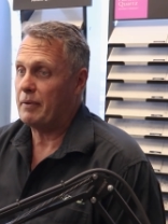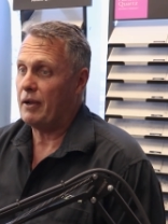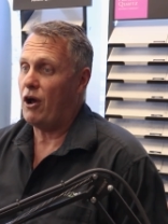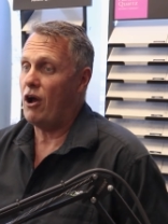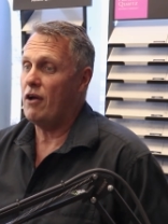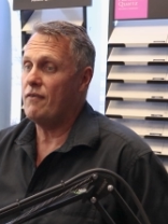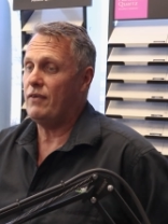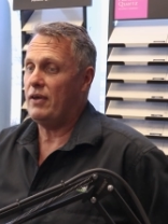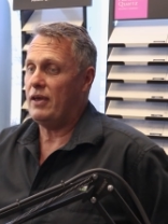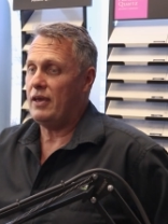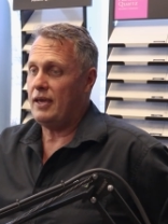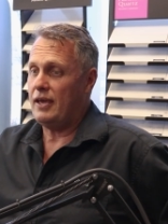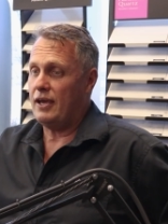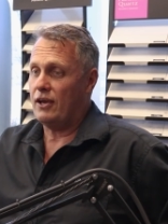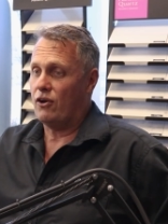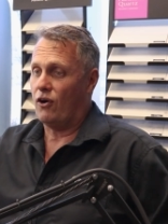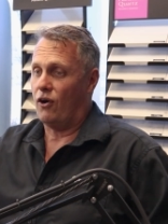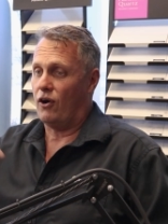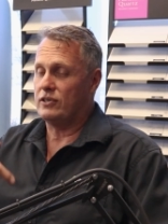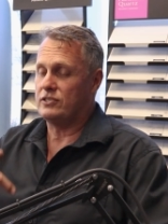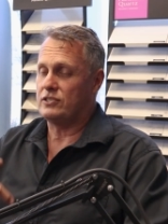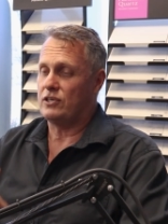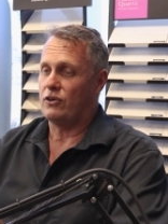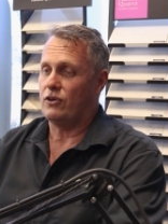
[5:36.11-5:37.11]
But over here,
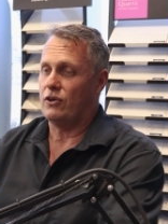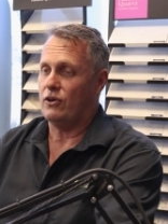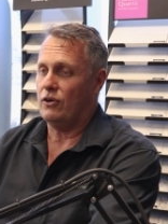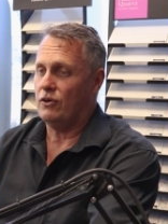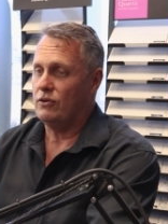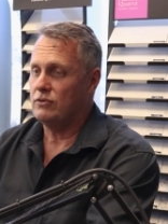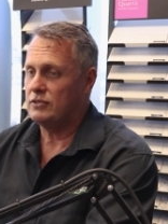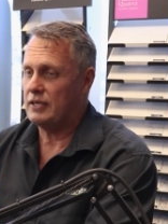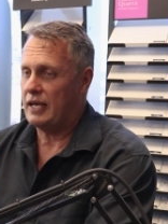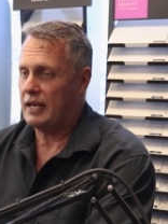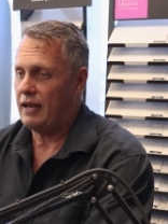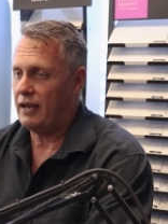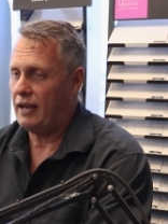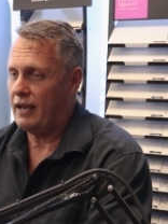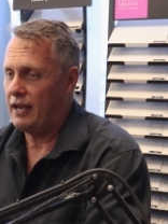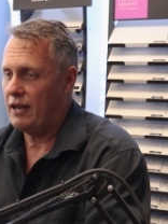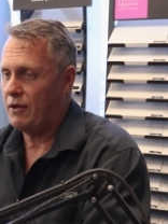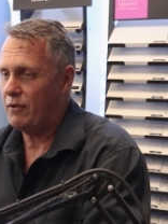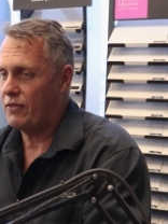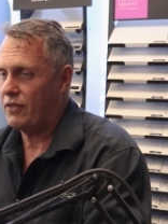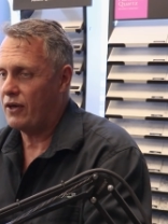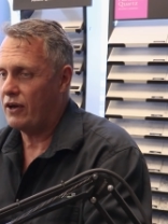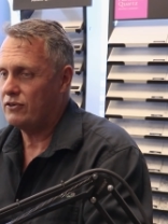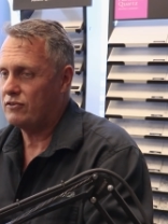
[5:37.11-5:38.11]
guys and girls, and
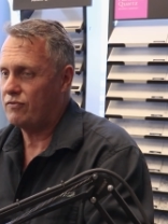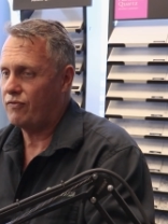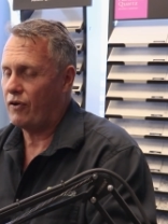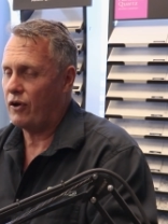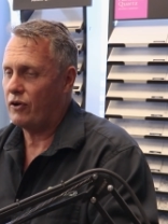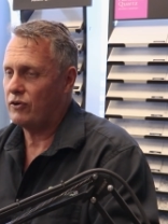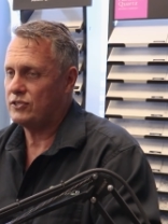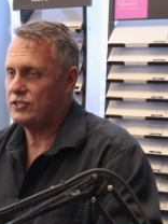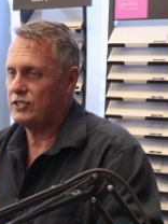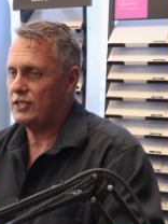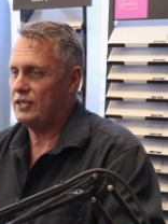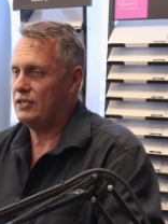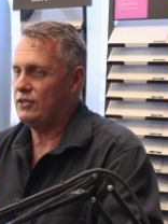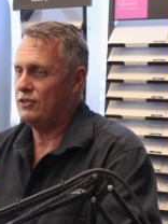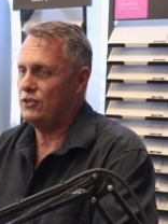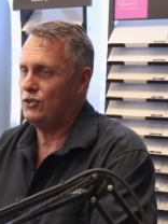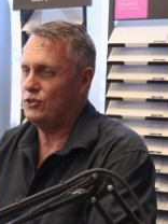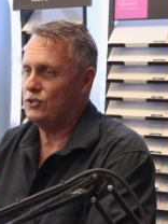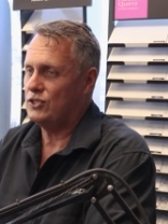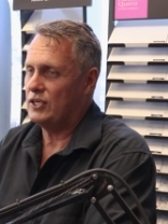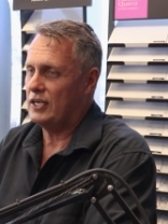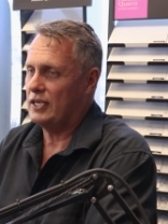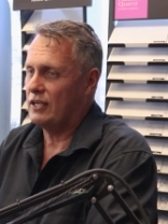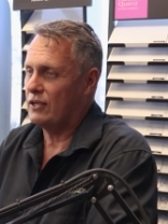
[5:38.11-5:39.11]
any of those folks in
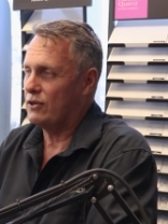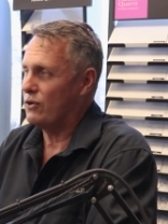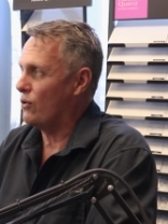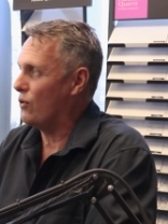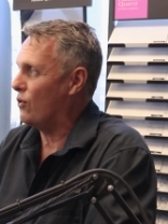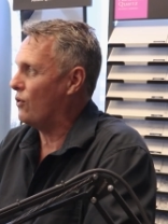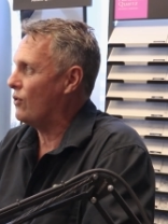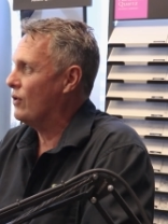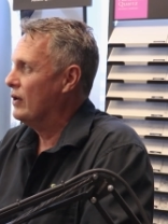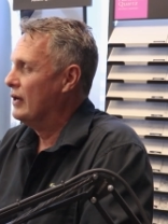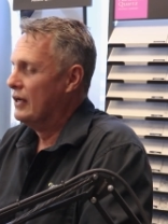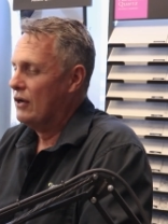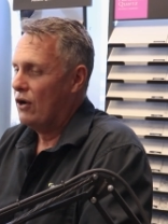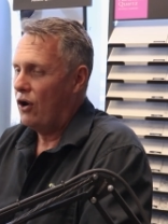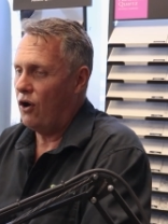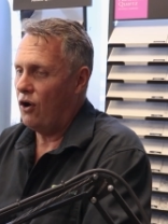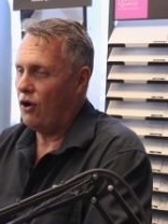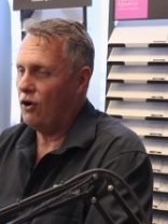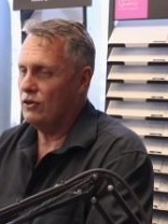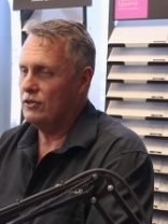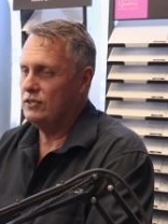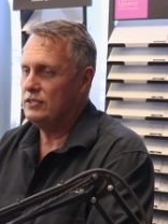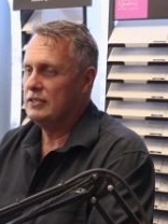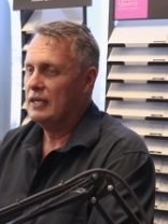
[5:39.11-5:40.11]
New Zealand or
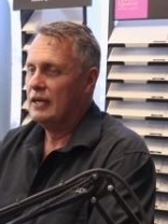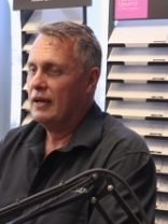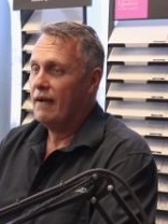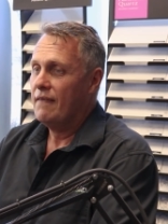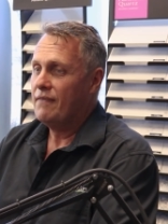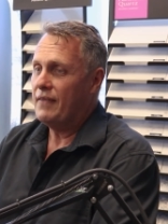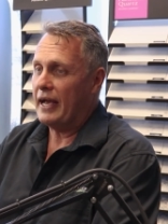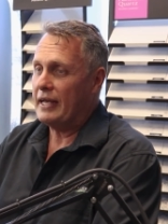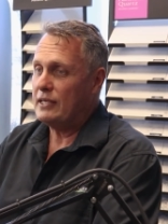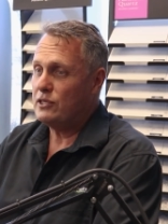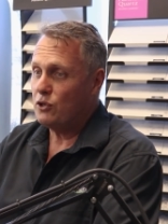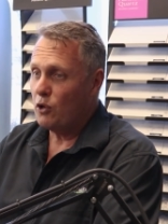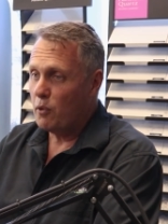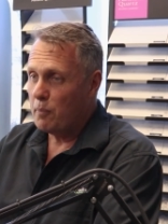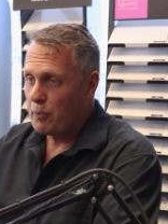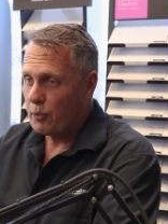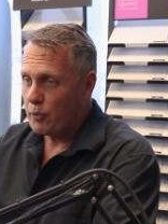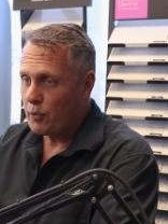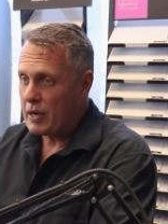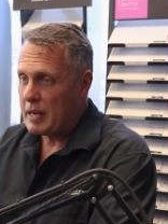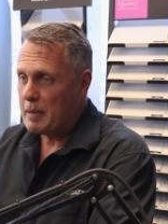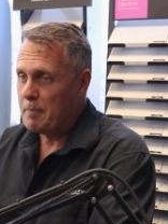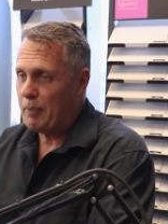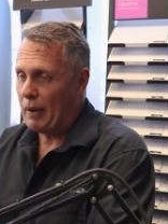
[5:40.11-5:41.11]
Oz, they do
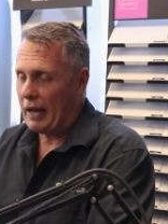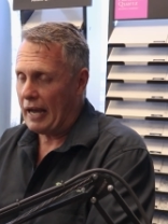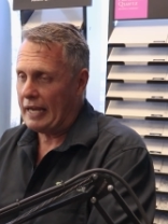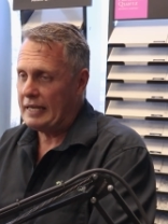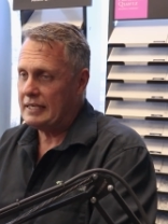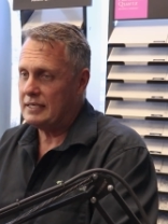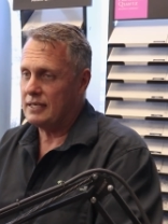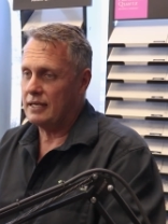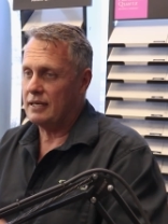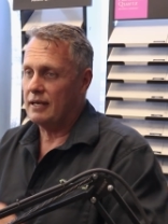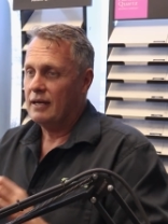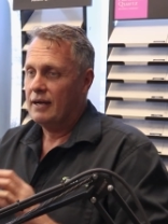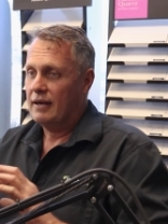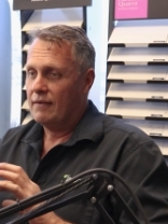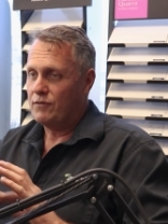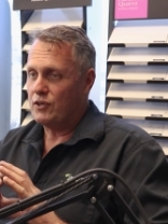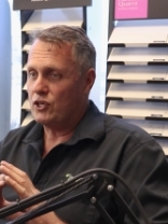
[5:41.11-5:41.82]
pre painted.